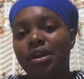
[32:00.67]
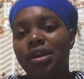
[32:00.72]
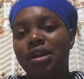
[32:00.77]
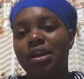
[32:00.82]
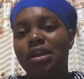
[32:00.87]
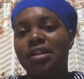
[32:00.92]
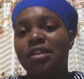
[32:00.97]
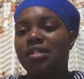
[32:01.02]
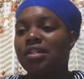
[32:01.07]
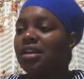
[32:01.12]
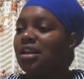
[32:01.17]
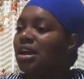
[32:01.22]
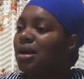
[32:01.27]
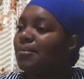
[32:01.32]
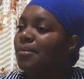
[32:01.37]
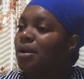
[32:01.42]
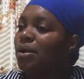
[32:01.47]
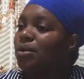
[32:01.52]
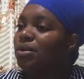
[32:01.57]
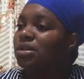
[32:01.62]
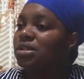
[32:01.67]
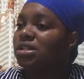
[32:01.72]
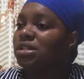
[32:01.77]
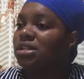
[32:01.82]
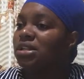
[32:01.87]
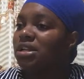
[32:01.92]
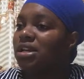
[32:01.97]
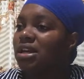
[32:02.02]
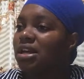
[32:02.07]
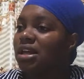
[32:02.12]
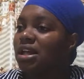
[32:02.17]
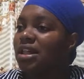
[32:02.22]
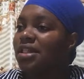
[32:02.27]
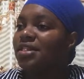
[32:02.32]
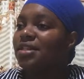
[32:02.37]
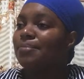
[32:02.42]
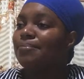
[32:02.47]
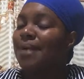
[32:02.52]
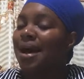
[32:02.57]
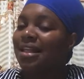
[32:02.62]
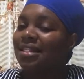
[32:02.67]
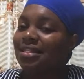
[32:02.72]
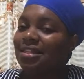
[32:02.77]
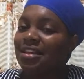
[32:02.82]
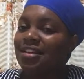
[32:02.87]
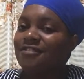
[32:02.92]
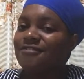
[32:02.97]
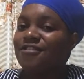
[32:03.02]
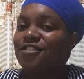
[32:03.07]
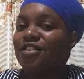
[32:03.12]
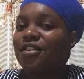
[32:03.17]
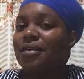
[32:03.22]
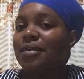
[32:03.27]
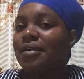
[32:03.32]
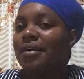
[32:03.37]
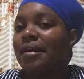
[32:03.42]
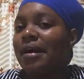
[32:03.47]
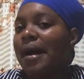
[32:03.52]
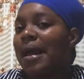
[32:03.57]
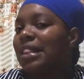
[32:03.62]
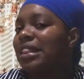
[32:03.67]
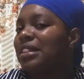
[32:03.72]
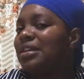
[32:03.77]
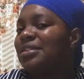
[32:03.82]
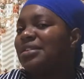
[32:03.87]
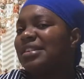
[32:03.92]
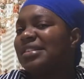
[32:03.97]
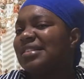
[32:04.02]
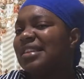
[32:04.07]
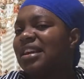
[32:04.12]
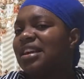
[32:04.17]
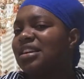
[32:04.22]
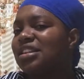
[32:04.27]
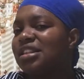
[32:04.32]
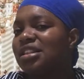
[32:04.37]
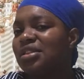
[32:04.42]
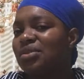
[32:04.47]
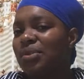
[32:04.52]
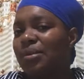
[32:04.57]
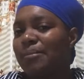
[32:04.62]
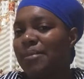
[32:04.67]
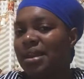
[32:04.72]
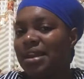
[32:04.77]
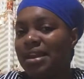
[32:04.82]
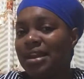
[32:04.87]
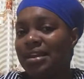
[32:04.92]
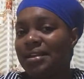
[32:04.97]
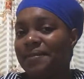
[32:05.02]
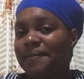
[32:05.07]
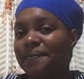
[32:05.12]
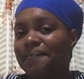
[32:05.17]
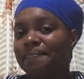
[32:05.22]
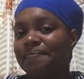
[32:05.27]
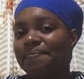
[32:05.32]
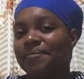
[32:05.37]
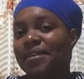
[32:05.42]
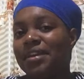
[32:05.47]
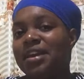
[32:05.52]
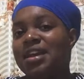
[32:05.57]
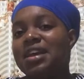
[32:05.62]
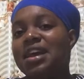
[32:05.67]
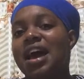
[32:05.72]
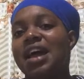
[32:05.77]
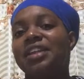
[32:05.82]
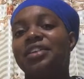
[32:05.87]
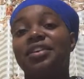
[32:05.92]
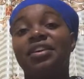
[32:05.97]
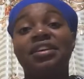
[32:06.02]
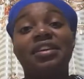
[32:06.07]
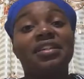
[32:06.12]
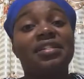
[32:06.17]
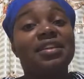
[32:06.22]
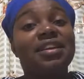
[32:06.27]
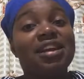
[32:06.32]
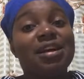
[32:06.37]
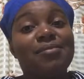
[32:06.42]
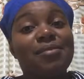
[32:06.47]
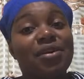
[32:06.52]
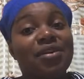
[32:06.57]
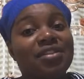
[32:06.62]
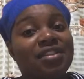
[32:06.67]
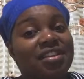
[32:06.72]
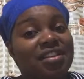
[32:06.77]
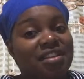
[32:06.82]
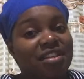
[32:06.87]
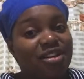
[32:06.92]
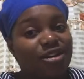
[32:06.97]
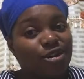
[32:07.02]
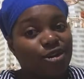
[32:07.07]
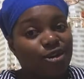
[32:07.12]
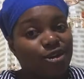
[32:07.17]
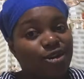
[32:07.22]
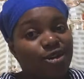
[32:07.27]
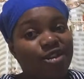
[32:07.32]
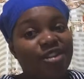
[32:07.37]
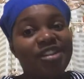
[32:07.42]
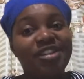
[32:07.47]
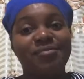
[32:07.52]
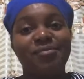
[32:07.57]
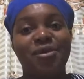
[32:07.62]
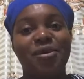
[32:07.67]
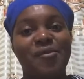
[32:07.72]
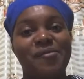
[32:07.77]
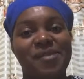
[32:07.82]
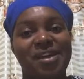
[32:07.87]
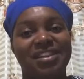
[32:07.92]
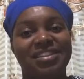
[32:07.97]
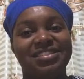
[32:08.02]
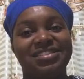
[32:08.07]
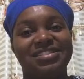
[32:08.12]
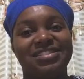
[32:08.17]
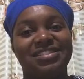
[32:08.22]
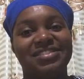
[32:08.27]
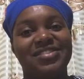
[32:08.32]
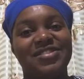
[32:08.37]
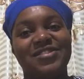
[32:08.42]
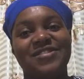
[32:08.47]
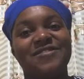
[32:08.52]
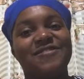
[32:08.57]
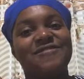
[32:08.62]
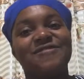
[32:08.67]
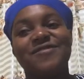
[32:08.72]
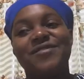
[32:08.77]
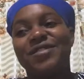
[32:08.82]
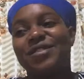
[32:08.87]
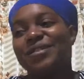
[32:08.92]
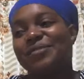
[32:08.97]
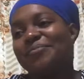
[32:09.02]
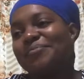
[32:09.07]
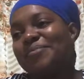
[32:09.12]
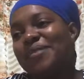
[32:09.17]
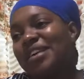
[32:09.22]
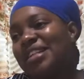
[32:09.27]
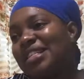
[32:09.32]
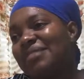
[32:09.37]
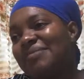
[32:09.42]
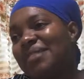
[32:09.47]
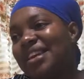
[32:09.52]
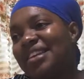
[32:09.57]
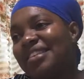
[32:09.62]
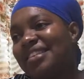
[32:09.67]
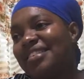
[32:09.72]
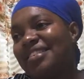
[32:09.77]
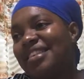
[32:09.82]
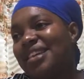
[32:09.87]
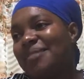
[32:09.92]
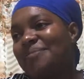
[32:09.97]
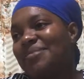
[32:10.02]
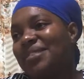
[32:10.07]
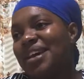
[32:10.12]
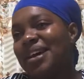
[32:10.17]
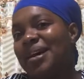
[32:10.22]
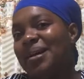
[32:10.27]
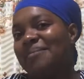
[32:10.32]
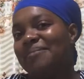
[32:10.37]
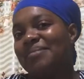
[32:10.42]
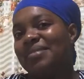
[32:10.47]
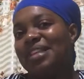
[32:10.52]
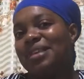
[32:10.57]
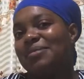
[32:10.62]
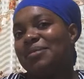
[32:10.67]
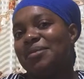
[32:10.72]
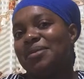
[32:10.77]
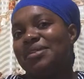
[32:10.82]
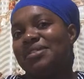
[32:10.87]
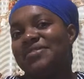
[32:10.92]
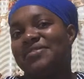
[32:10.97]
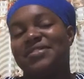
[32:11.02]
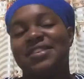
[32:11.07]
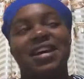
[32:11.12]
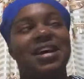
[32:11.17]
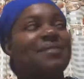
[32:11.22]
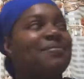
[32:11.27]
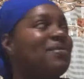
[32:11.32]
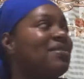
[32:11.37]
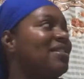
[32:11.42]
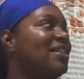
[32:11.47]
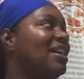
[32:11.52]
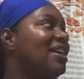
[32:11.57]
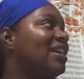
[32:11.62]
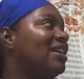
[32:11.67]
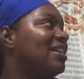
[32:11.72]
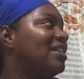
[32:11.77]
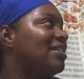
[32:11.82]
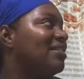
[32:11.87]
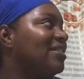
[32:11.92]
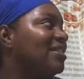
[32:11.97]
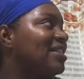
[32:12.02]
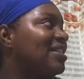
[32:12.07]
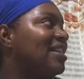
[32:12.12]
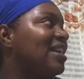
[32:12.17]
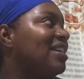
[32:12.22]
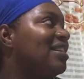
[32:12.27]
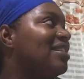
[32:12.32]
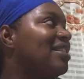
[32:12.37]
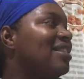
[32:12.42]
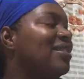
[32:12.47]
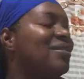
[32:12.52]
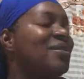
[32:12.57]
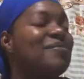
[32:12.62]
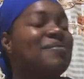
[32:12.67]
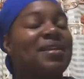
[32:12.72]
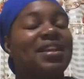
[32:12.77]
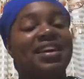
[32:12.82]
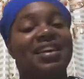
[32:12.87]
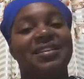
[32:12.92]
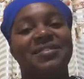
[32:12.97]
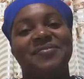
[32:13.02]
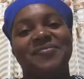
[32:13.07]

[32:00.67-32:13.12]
is think about the bad thing for 30 seconds to a minute, and you're going to think about this good moment for approximately the same time, same amount of time, so like 30 seconds to a minute.